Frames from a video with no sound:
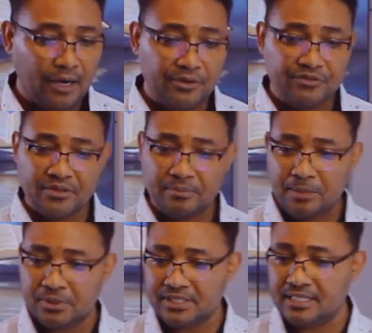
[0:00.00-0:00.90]
However, the
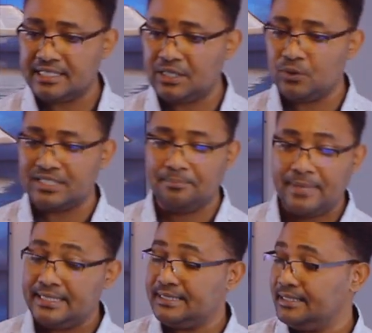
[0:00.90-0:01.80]
Bible says he was a
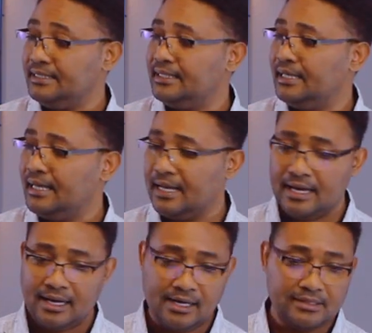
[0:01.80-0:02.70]
mighty
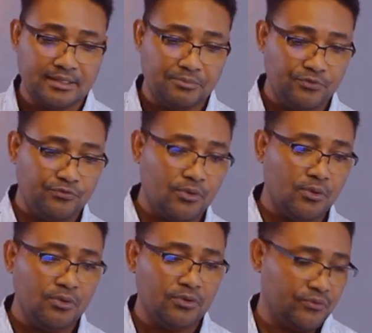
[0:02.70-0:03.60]
hunter
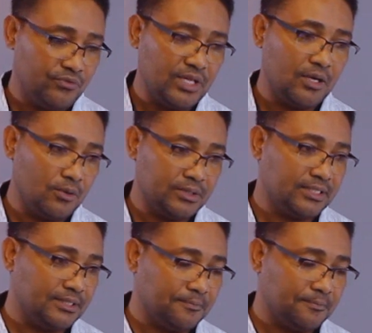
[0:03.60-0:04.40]
before the Lord.